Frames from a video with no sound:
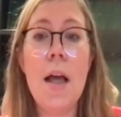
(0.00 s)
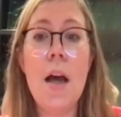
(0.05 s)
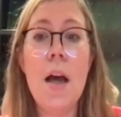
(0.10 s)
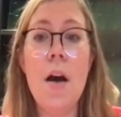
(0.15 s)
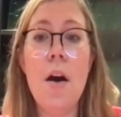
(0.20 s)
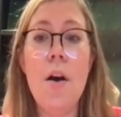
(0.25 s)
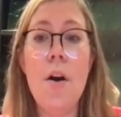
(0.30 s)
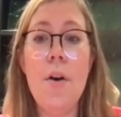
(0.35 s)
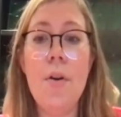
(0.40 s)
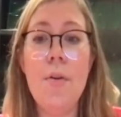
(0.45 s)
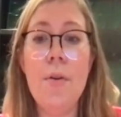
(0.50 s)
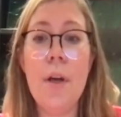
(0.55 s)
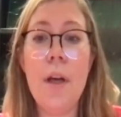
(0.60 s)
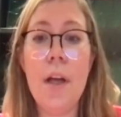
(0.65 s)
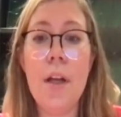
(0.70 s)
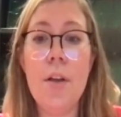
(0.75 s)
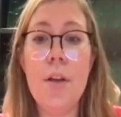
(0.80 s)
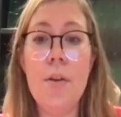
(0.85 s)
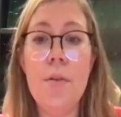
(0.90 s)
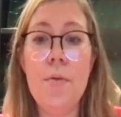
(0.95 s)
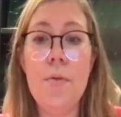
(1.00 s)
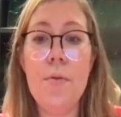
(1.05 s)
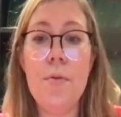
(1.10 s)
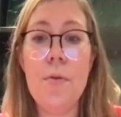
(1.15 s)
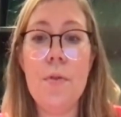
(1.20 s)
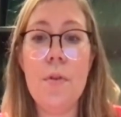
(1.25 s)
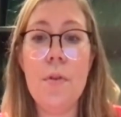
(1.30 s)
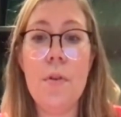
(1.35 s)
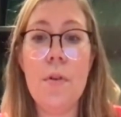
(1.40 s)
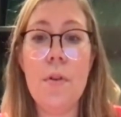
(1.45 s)
or you can
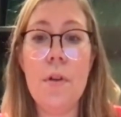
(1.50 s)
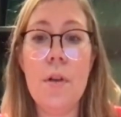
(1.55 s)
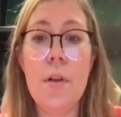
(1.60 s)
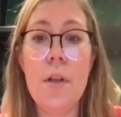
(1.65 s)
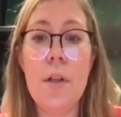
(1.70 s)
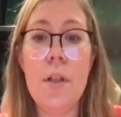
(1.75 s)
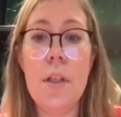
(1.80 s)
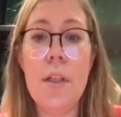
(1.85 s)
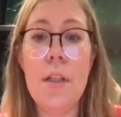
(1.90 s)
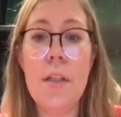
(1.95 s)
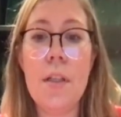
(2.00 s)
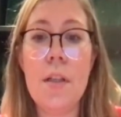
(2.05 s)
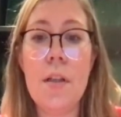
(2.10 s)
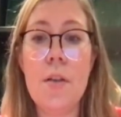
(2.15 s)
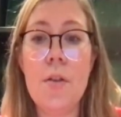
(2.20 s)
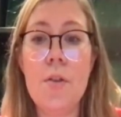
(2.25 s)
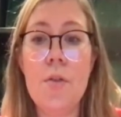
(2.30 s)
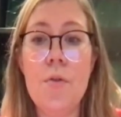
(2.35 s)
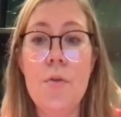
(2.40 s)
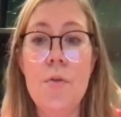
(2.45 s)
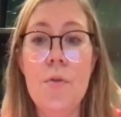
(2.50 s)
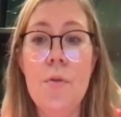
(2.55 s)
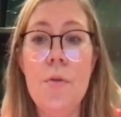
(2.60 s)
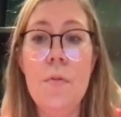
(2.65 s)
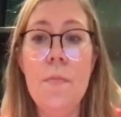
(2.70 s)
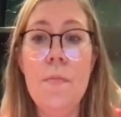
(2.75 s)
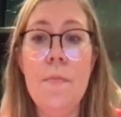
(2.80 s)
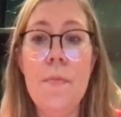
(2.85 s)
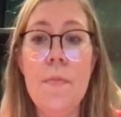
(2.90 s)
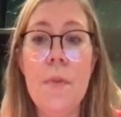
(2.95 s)
use this tool
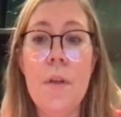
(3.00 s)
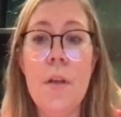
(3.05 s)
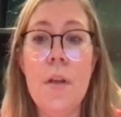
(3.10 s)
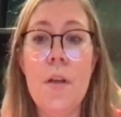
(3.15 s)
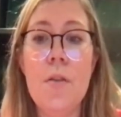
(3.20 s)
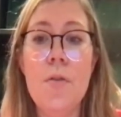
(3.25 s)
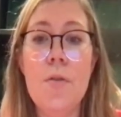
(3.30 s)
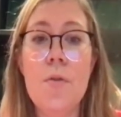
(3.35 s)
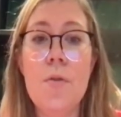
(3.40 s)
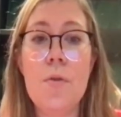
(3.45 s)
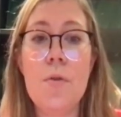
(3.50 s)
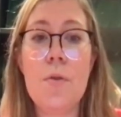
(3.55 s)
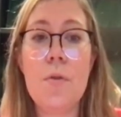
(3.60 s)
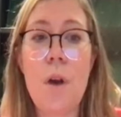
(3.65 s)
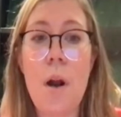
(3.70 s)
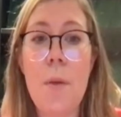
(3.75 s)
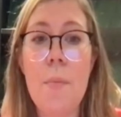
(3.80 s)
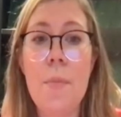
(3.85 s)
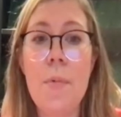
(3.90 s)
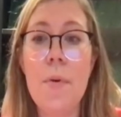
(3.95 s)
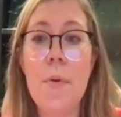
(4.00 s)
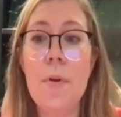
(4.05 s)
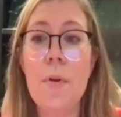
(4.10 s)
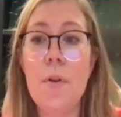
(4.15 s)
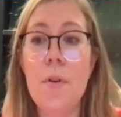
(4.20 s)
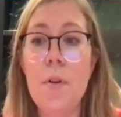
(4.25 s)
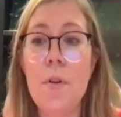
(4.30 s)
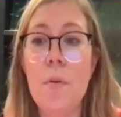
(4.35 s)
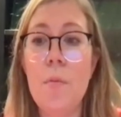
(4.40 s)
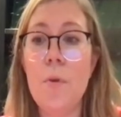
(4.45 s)
to scrap
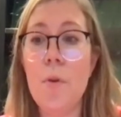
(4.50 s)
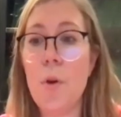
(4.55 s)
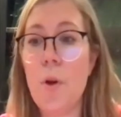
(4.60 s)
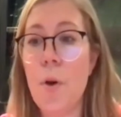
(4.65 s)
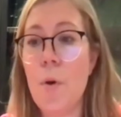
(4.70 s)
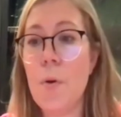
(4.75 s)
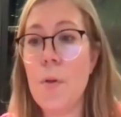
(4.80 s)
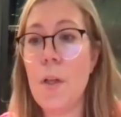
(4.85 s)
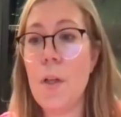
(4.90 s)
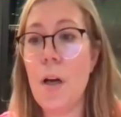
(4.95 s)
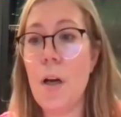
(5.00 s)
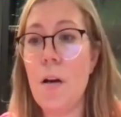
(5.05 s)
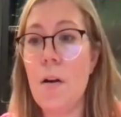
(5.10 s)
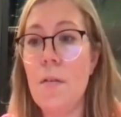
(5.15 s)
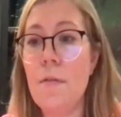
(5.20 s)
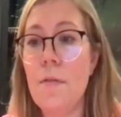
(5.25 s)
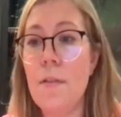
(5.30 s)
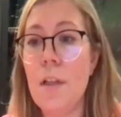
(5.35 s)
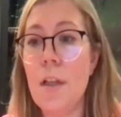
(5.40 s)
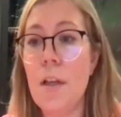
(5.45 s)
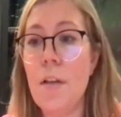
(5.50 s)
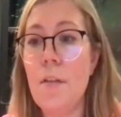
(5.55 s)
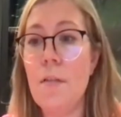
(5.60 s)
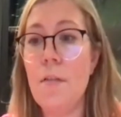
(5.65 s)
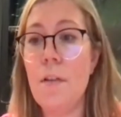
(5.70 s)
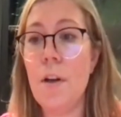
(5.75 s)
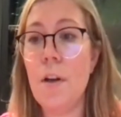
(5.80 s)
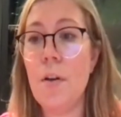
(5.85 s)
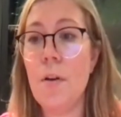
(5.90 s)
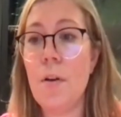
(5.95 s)
the mucosa of the
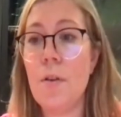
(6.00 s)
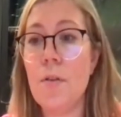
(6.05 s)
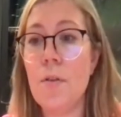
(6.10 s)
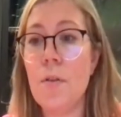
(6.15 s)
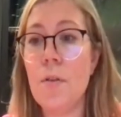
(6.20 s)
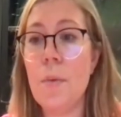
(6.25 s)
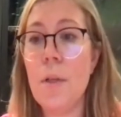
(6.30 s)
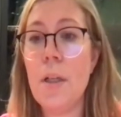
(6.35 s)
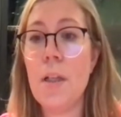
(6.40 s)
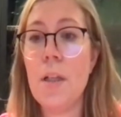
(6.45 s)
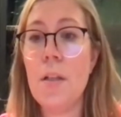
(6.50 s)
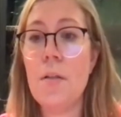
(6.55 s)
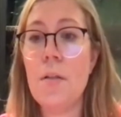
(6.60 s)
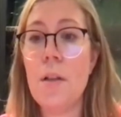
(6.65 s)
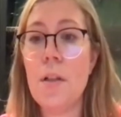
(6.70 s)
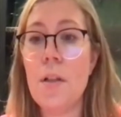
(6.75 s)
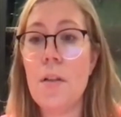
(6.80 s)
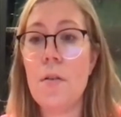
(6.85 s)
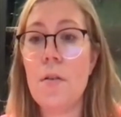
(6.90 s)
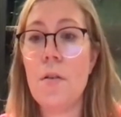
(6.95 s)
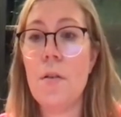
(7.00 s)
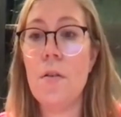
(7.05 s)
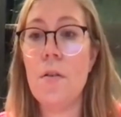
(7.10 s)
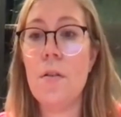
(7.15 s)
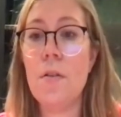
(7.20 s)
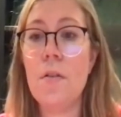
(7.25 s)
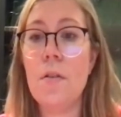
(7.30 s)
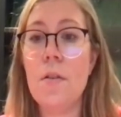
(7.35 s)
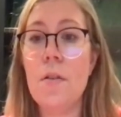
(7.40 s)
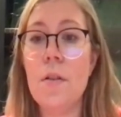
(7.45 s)
inferior turbinate, so it's
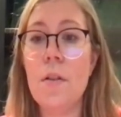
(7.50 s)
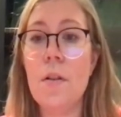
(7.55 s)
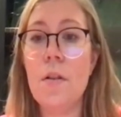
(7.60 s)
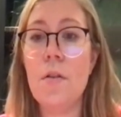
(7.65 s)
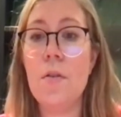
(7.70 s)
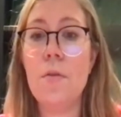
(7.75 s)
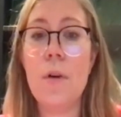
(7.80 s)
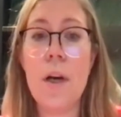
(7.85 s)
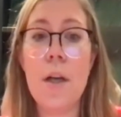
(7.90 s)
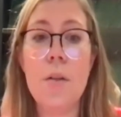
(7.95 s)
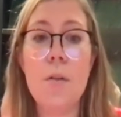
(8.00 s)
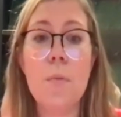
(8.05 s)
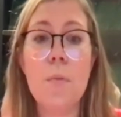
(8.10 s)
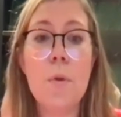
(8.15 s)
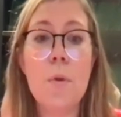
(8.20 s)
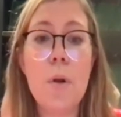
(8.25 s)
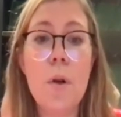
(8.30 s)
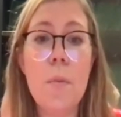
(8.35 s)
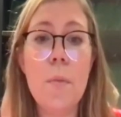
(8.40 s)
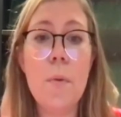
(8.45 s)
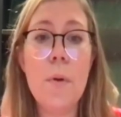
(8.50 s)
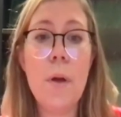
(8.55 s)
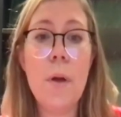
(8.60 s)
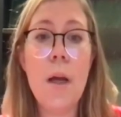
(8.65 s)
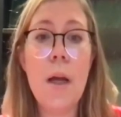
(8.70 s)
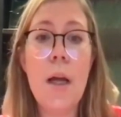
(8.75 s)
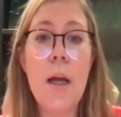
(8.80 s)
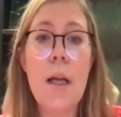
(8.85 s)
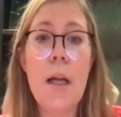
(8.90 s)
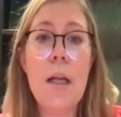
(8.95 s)
called the rhinoprobe.
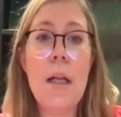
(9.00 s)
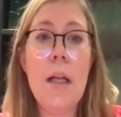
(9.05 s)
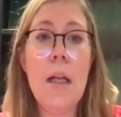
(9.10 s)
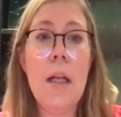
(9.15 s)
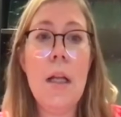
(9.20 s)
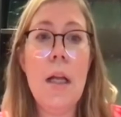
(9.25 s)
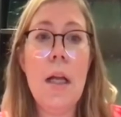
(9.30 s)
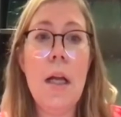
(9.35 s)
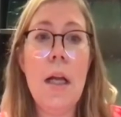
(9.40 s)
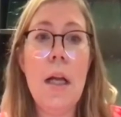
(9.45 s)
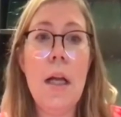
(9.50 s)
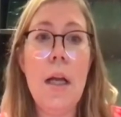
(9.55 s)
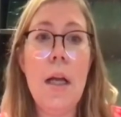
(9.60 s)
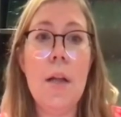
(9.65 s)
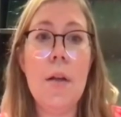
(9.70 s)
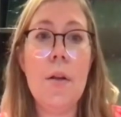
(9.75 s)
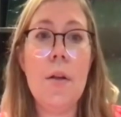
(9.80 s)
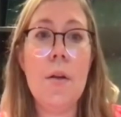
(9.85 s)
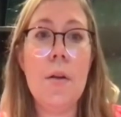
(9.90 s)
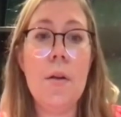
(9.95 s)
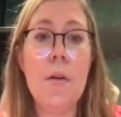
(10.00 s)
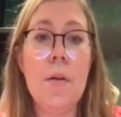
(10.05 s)
And